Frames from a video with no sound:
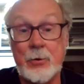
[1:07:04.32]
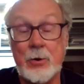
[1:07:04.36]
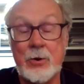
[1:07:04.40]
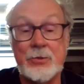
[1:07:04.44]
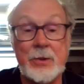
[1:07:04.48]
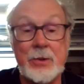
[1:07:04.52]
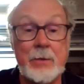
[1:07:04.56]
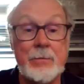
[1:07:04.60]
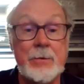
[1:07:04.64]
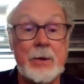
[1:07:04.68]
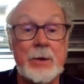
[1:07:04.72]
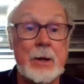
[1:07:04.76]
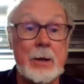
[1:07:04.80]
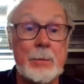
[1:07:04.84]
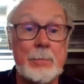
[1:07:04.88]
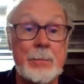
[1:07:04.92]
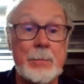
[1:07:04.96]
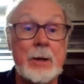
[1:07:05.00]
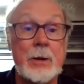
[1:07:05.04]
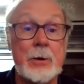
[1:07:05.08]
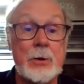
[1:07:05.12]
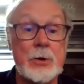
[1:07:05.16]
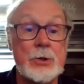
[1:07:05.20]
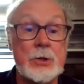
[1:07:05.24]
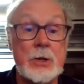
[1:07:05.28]
of course, they've done a
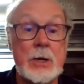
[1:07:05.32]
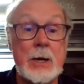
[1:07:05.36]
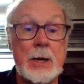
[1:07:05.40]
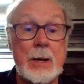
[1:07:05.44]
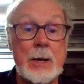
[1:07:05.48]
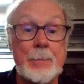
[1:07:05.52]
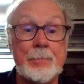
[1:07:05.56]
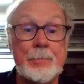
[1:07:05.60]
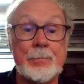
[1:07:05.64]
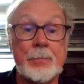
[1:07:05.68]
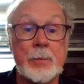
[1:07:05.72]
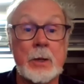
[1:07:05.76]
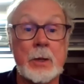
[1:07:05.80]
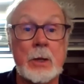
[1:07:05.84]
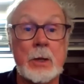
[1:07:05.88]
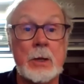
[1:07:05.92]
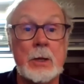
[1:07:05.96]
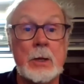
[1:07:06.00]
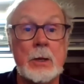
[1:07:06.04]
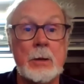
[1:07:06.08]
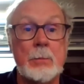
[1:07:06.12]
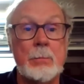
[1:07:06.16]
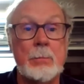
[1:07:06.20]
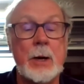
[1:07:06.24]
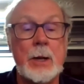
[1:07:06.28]
better job.
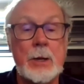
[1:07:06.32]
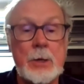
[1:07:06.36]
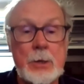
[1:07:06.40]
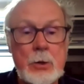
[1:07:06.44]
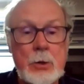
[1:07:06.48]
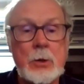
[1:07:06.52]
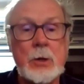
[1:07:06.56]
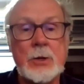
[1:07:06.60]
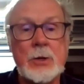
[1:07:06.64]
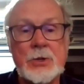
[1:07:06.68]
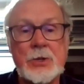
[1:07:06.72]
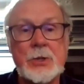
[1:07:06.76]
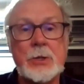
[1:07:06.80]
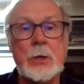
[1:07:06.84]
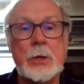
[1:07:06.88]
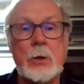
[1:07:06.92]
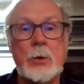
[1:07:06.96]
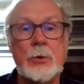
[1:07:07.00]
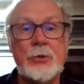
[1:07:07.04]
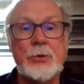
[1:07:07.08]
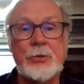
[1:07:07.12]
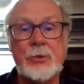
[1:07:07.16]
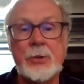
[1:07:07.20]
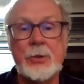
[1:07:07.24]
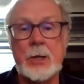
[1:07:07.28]
But you can
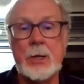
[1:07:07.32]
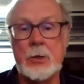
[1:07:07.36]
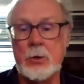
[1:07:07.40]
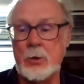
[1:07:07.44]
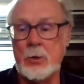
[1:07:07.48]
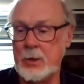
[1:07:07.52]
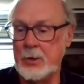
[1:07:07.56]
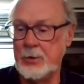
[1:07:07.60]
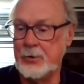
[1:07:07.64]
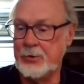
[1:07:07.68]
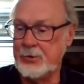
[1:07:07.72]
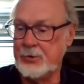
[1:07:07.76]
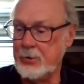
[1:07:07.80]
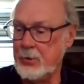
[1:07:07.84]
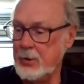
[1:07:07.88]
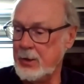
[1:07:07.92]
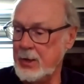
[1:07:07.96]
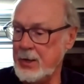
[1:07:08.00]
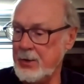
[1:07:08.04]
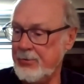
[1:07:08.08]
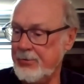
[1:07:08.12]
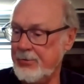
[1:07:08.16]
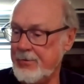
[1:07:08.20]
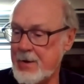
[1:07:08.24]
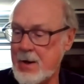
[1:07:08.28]
still see, you can
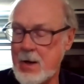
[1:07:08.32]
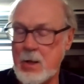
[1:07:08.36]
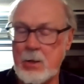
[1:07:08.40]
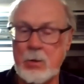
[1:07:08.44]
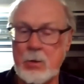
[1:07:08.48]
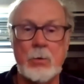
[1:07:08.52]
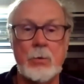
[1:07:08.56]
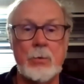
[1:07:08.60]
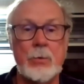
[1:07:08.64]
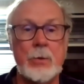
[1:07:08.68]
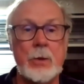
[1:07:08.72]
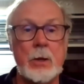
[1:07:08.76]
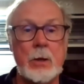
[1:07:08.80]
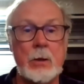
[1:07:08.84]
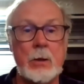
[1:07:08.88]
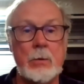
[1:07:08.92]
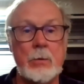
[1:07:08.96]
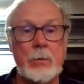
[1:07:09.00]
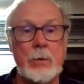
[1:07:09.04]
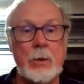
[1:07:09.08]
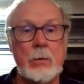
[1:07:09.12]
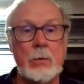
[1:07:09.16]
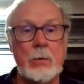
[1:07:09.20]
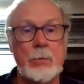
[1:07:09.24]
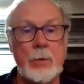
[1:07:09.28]
certainly follow
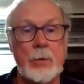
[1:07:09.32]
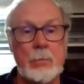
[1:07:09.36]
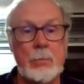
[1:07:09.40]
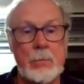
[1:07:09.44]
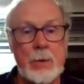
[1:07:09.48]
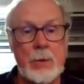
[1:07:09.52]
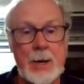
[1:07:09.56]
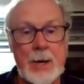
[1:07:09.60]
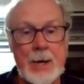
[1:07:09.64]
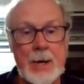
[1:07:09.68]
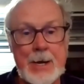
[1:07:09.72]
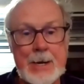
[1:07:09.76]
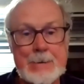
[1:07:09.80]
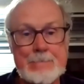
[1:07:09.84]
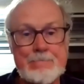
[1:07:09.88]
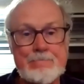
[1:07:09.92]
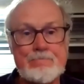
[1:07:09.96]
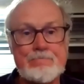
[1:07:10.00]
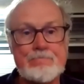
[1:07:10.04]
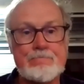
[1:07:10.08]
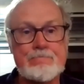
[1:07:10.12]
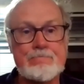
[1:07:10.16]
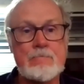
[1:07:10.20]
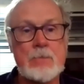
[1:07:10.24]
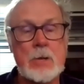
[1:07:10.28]
the mine.
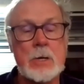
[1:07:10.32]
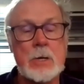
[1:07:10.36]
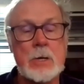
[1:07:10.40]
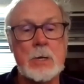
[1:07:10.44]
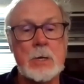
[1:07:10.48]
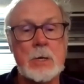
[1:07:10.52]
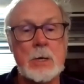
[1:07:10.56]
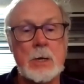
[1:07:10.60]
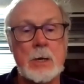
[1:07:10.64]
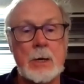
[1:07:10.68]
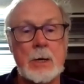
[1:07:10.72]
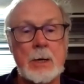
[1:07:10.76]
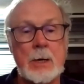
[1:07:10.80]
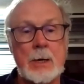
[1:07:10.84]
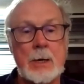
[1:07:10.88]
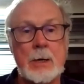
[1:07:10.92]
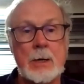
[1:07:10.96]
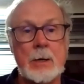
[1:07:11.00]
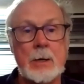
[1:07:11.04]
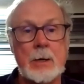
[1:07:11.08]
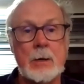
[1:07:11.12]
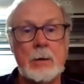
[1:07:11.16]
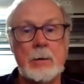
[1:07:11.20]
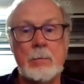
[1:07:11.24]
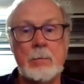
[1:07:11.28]

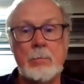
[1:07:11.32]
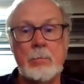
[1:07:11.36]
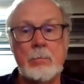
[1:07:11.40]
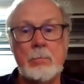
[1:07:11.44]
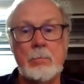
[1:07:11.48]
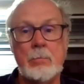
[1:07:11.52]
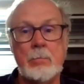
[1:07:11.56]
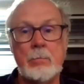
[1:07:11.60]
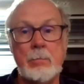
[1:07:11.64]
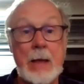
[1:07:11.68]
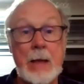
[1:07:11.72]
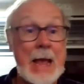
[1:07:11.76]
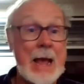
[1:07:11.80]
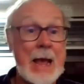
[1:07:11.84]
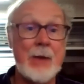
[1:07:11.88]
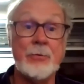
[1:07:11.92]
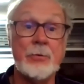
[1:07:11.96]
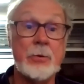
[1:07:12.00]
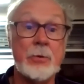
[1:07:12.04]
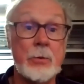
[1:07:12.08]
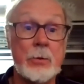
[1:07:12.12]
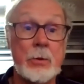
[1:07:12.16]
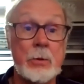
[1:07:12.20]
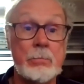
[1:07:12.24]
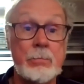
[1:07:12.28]

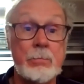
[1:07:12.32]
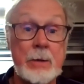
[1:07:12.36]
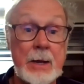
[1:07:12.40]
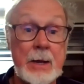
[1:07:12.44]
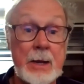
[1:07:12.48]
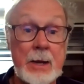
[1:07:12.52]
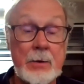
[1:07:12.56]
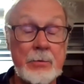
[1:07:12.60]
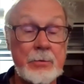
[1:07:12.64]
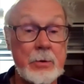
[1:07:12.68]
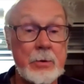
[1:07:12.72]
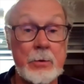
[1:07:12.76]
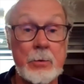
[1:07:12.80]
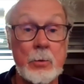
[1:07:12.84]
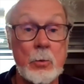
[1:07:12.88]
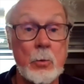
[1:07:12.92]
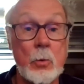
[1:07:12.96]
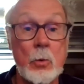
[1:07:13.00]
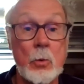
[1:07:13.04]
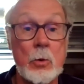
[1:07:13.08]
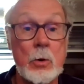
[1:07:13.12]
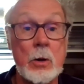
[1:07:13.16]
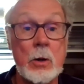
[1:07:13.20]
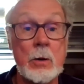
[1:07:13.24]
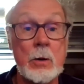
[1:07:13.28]
After the
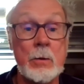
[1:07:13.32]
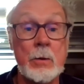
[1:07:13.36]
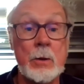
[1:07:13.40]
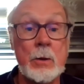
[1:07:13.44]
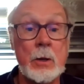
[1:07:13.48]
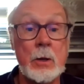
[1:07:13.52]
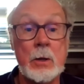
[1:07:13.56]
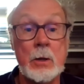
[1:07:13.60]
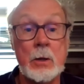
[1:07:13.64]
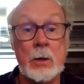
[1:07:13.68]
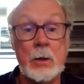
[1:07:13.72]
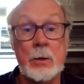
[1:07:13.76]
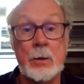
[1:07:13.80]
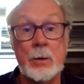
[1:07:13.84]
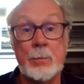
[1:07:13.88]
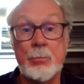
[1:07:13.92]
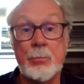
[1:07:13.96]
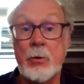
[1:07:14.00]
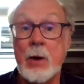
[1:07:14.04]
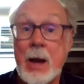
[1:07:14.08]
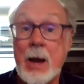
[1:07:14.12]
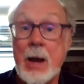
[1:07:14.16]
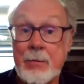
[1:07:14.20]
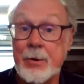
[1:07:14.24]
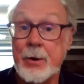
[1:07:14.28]
war, the
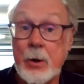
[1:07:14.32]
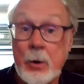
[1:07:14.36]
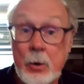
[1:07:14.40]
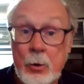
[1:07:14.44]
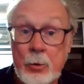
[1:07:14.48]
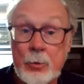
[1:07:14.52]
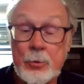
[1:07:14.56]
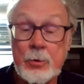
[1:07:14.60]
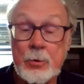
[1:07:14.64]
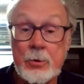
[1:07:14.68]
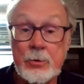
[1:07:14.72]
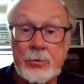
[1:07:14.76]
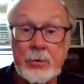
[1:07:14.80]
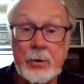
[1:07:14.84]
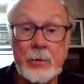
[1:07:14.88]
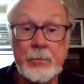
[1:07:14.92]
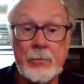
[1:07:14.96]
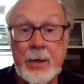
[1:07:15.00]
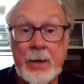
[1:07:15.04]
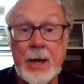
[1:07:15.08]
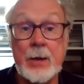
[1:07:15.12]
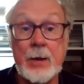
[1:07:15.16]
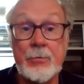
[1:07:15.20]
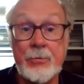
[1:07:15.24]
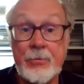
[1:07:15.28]
private owners of
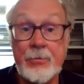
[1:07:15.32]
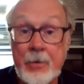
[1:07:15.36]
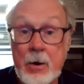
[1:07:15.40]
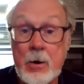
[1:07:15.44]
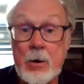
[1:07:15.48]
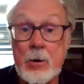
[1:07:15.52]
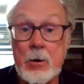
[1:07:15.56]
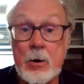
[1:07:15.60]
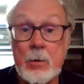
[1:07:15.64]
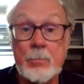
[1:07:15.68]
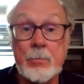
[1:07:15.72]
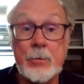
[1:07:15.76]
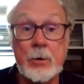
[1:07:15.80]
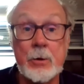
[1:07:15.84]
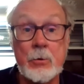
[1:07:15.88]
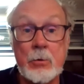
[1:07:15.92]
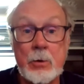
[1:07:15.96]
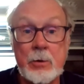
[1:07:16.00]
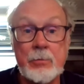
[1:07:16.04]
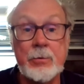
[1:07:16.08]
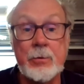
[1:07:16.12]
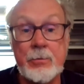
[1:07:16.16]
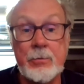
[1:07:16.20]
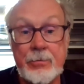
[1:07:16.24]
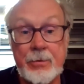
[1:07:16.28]
that farm, the
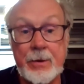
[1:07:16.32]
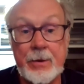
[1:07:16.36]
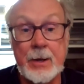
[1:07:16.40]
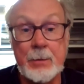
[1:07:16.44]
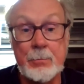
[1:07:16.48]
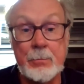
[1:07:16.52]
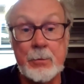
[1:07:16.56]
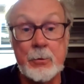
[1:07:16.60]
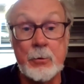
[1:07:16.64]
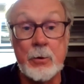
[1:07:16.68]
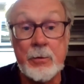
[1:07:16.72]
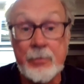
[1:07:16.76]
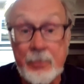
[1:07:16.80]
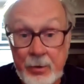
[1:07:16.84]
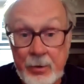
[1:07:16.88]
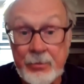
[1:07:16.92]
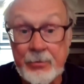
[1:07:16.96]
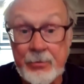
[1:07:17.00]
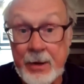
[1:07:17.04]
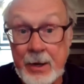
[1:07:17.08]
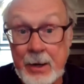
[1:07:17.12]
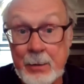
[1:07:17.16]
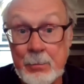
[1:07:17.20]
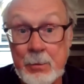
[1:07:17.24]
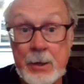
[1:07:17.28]
Griffith
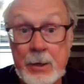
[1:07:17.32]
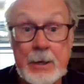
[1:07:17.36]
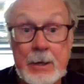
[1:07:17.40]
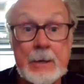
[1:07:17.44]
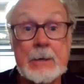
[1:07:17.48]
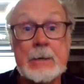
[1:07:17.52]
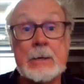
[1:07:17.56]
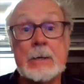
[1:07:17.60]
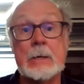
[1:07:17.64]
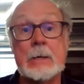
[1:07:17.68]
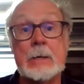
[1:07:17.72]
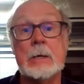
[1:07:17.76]
family,